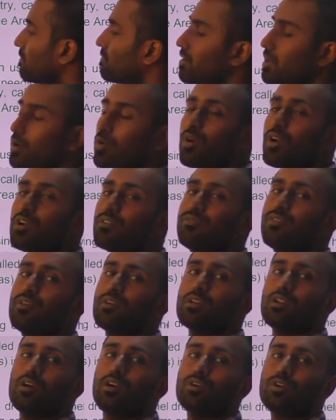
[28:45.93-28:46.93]
we are going for
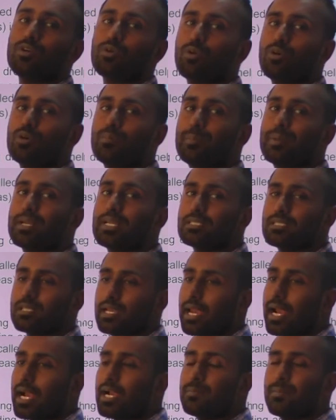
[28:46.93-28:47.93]
drone based
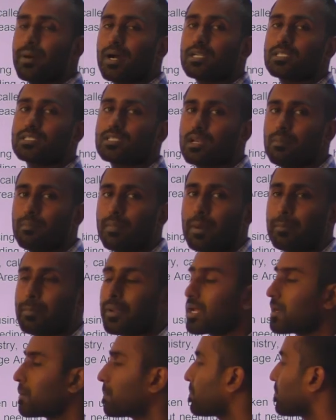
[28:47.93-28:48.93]
land parcel
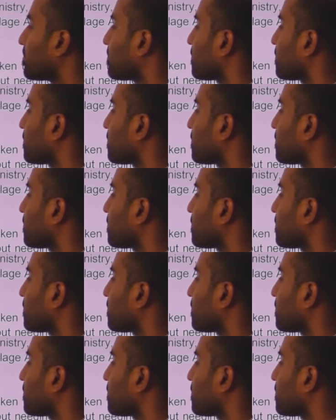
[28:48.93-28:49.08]
mapping.